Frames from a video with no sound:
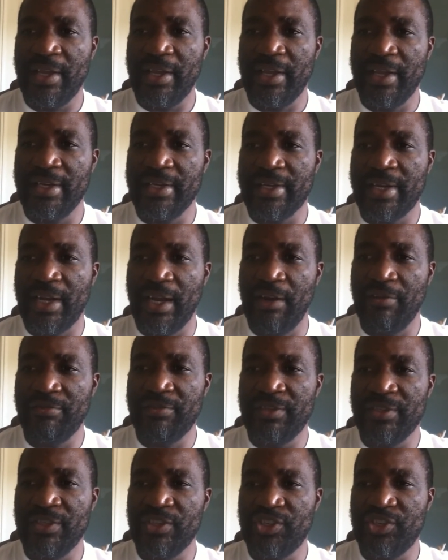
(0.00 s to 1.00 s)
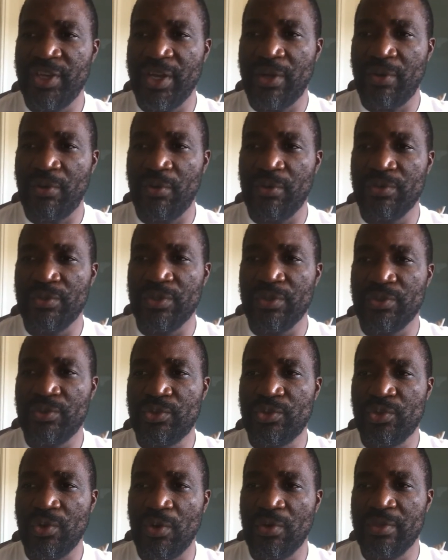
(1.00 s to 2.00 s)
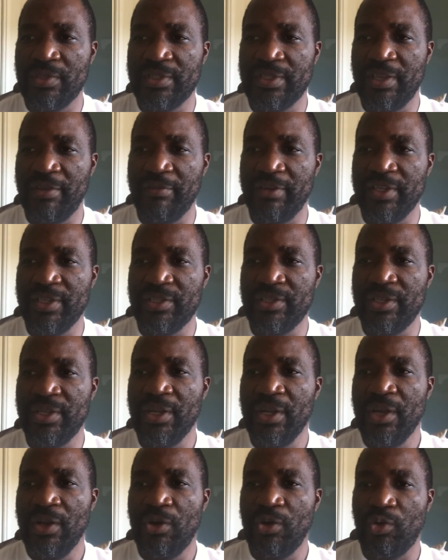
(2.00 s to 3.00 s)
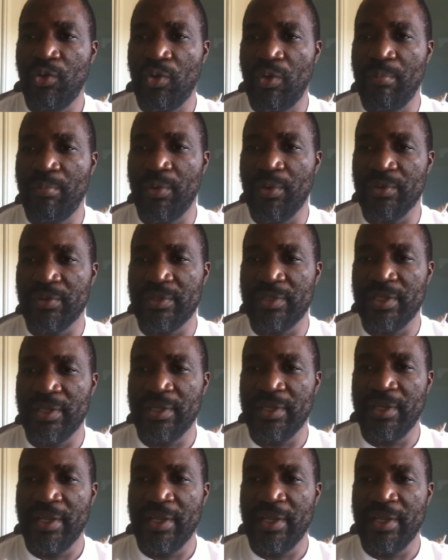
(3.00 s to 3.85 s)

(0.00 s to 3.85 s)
handcuffed, shackled, towed 70 robots.